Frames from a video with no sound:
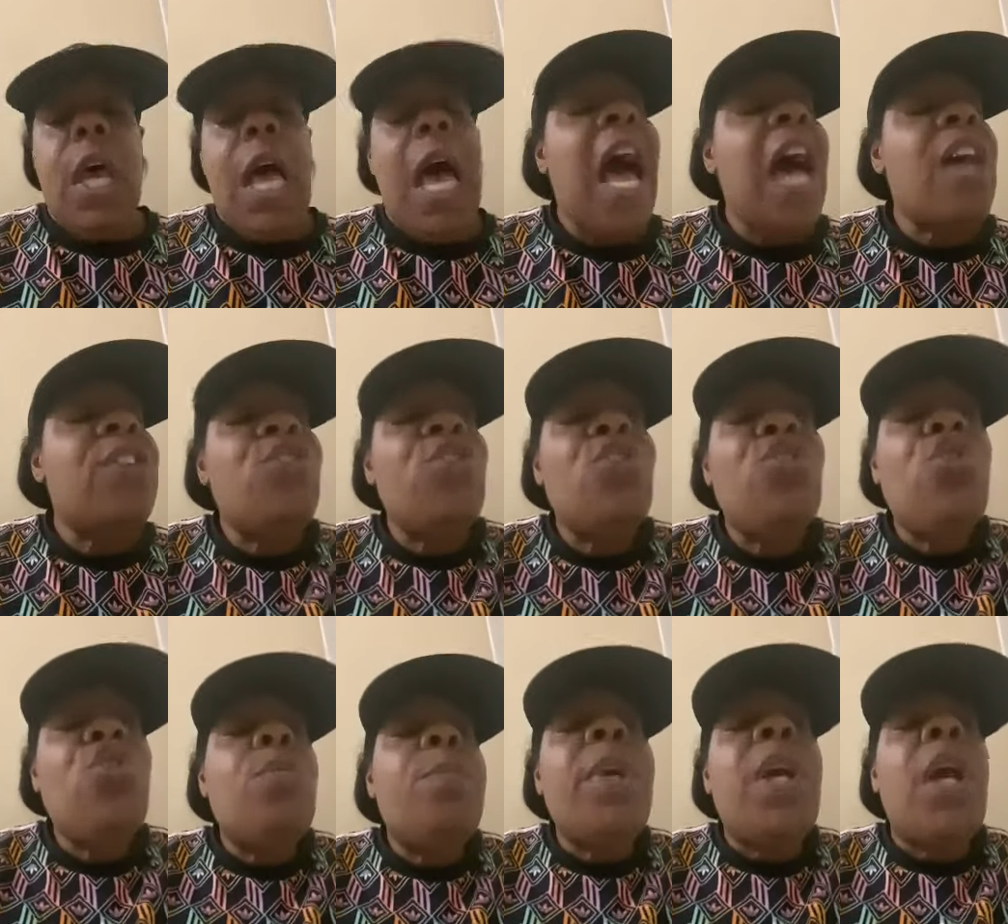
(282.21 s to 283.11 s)
How mm-hmm.
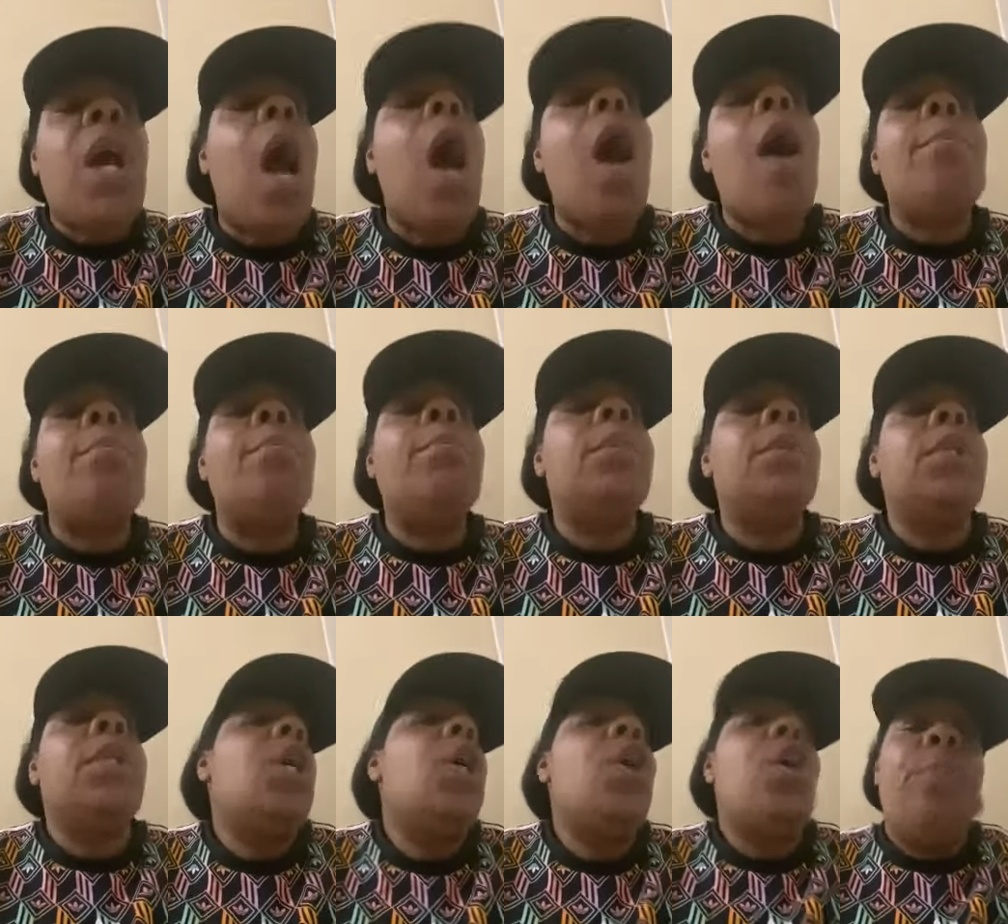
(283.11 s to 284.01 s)
did you become
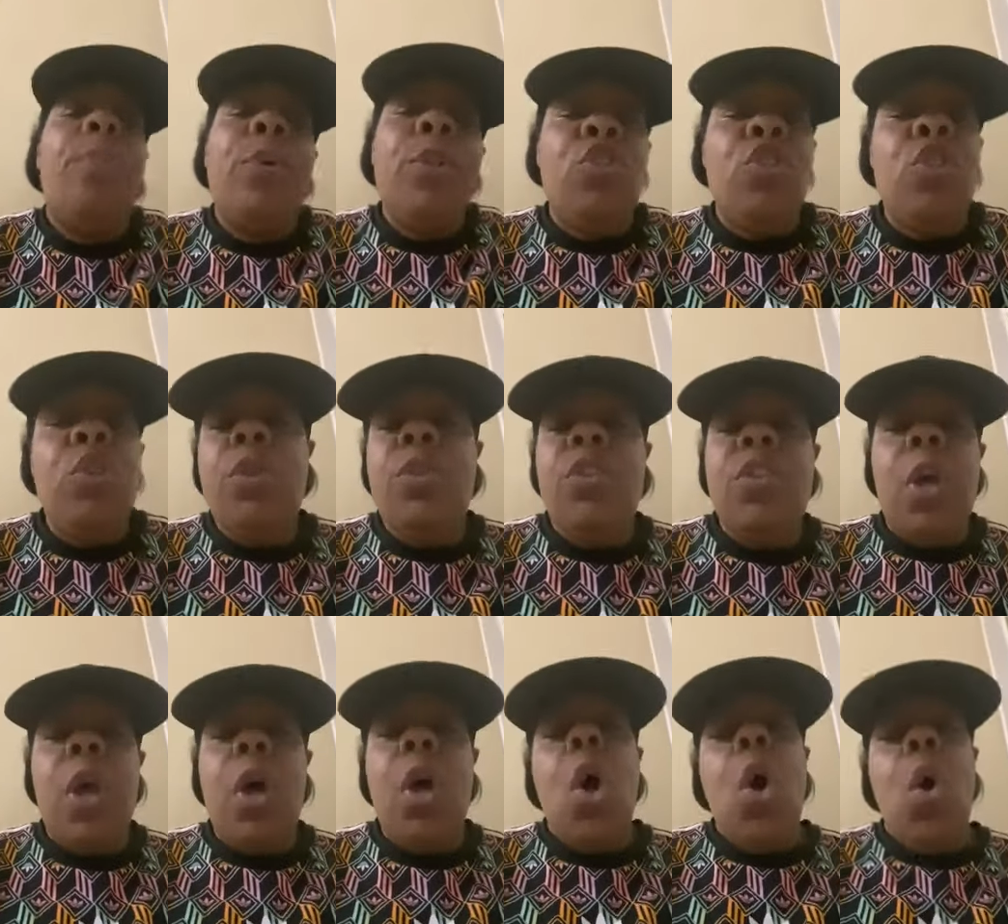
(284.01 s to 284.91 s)
a
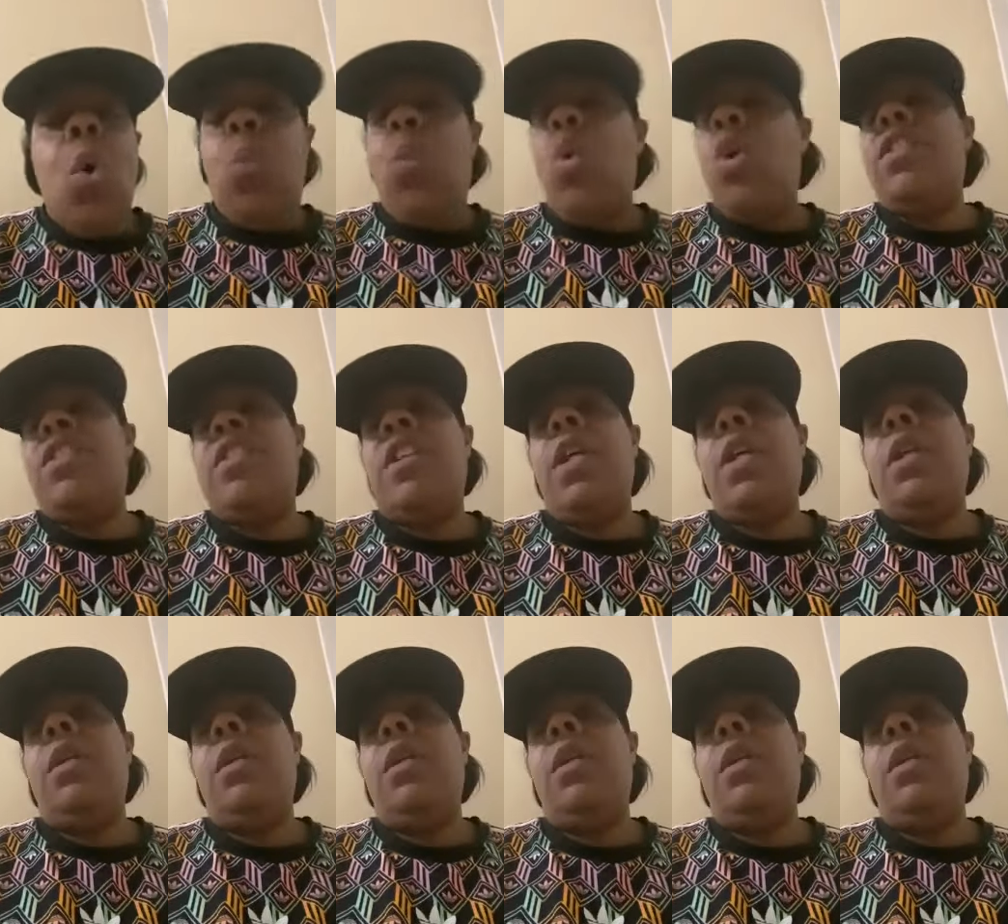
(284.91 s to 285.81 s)
producer? Was
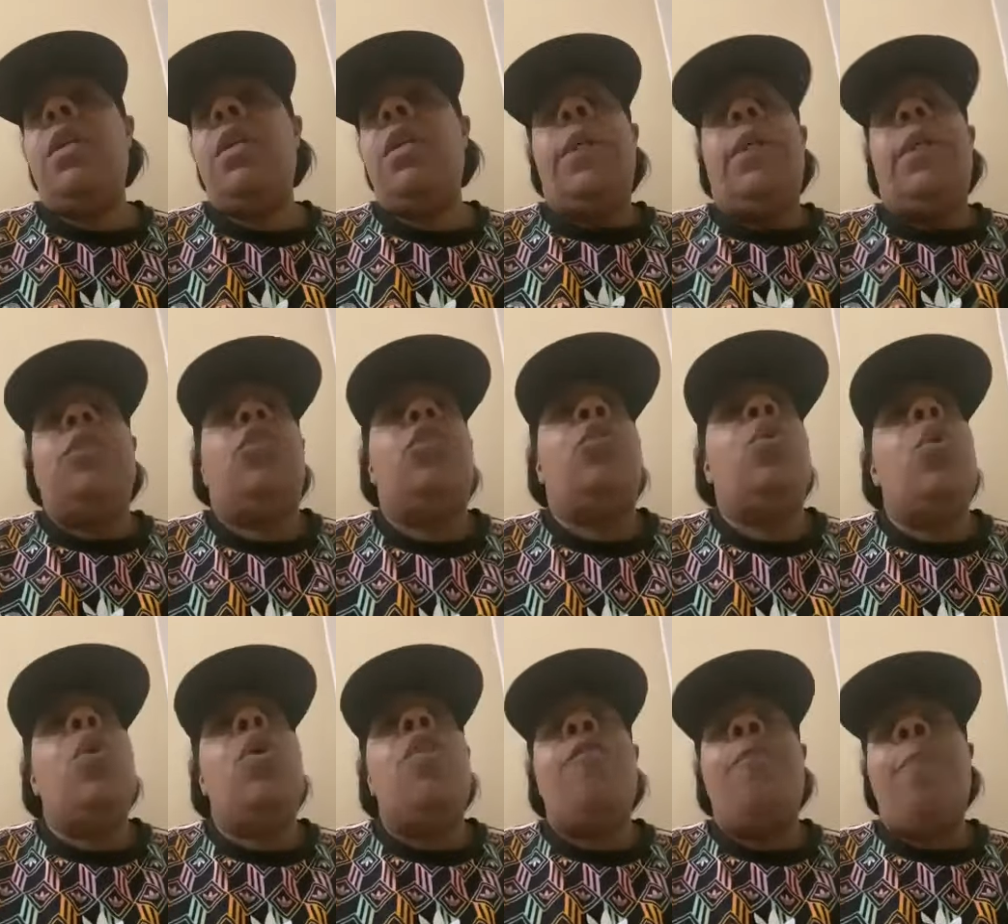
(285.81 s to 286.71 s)
it
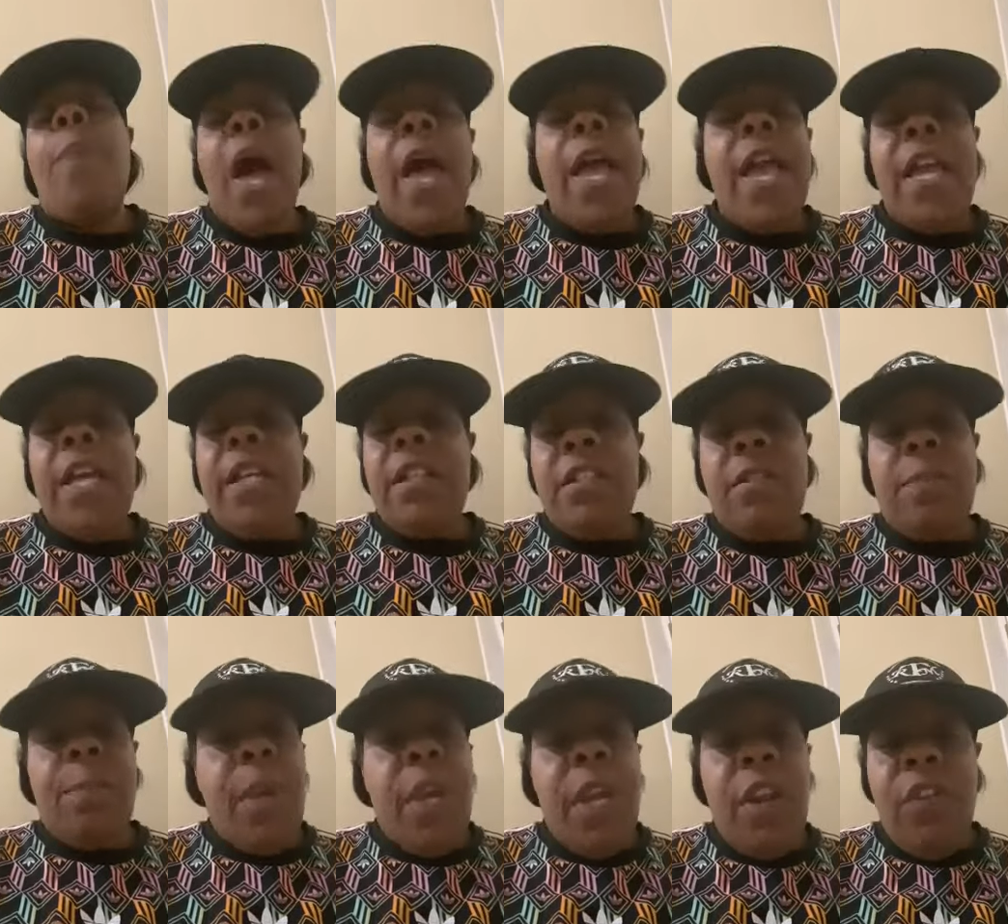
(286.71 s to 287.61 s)
sort of by
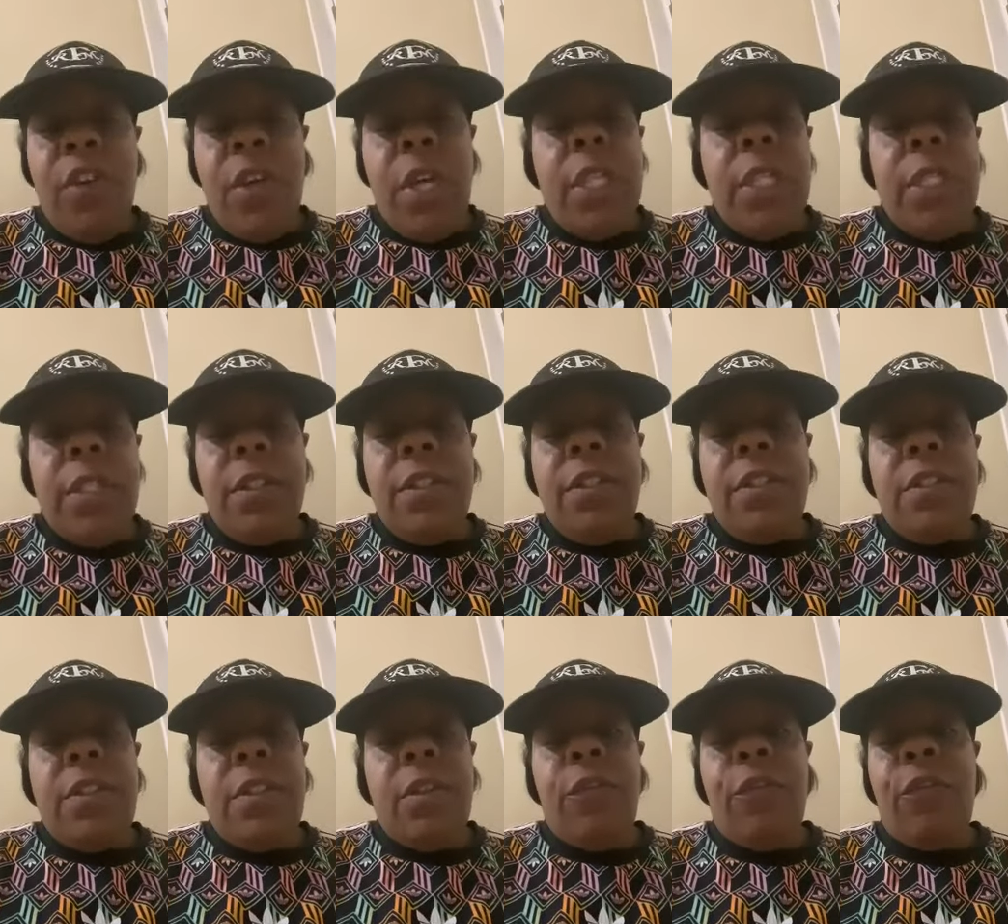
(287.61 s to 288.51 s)

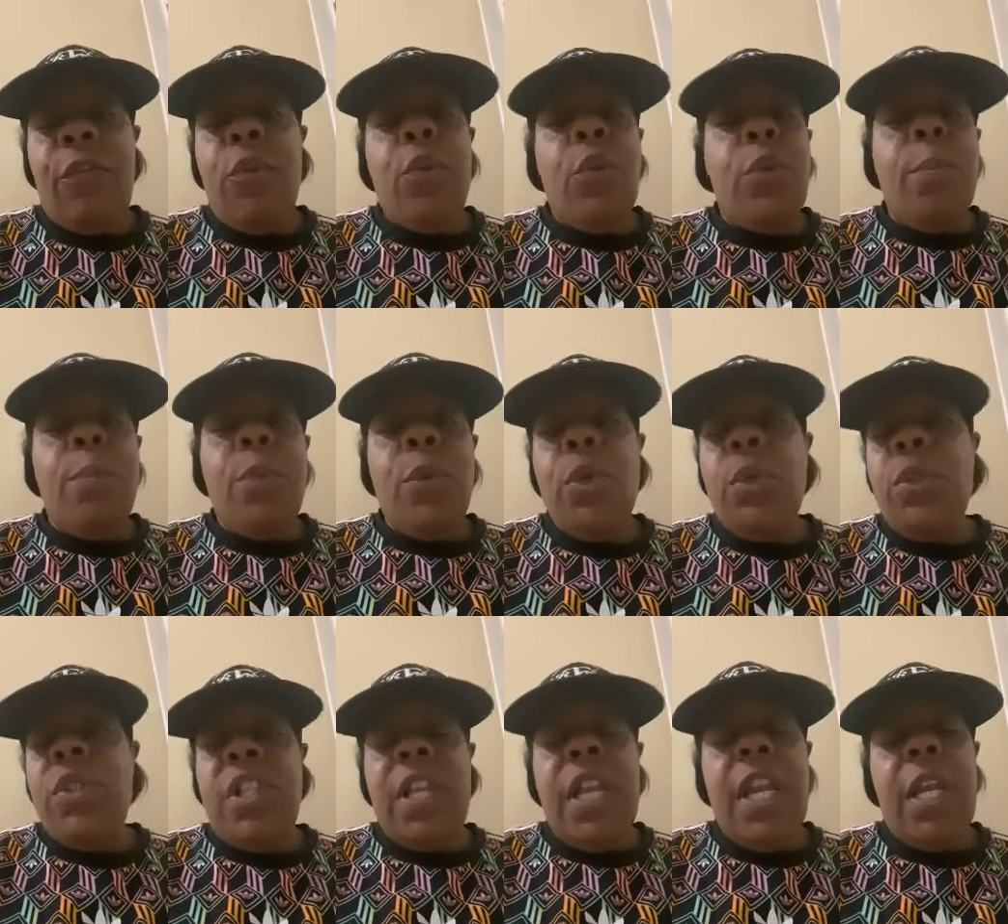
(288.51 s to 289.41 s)
experience through the
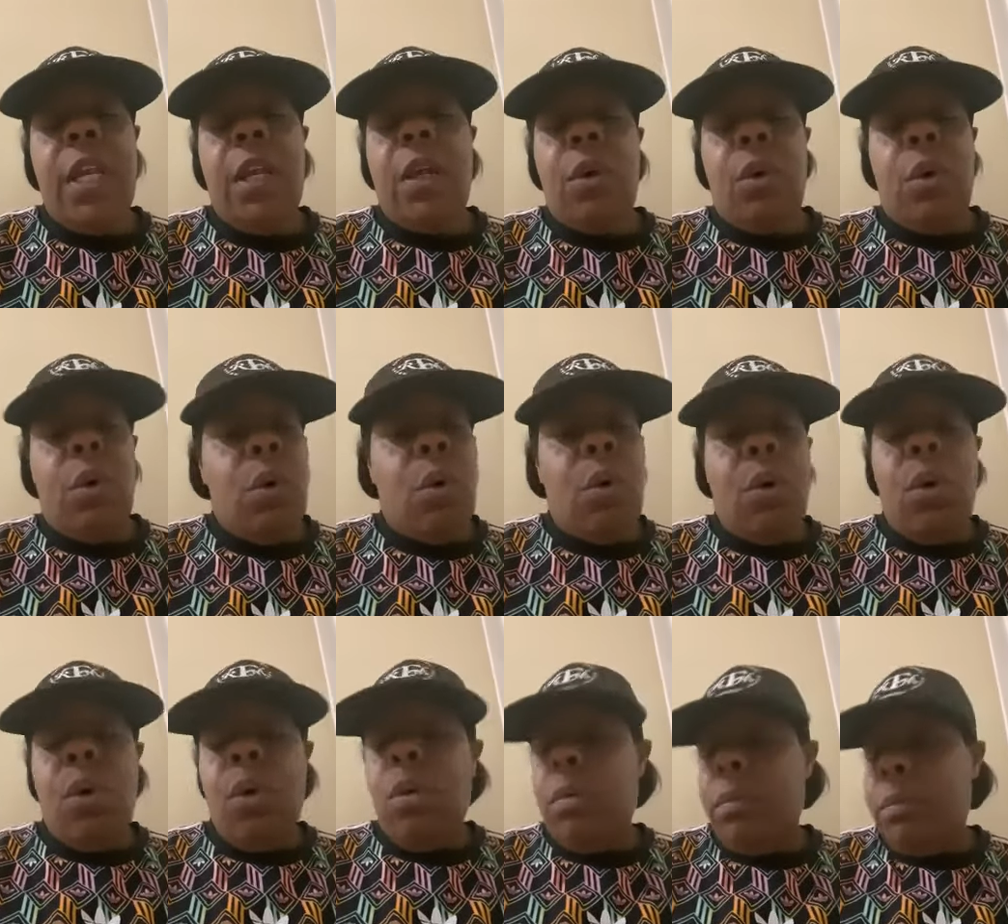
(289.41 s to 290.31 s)
music,
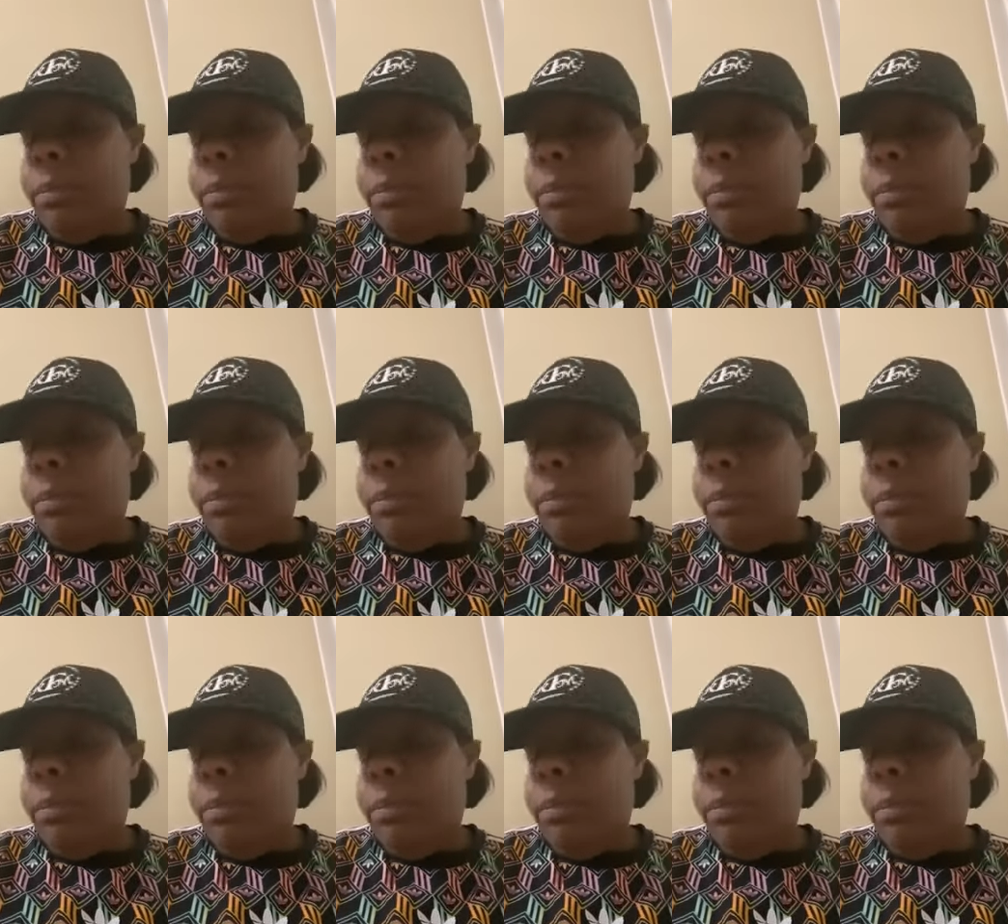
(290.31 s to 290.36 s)
or,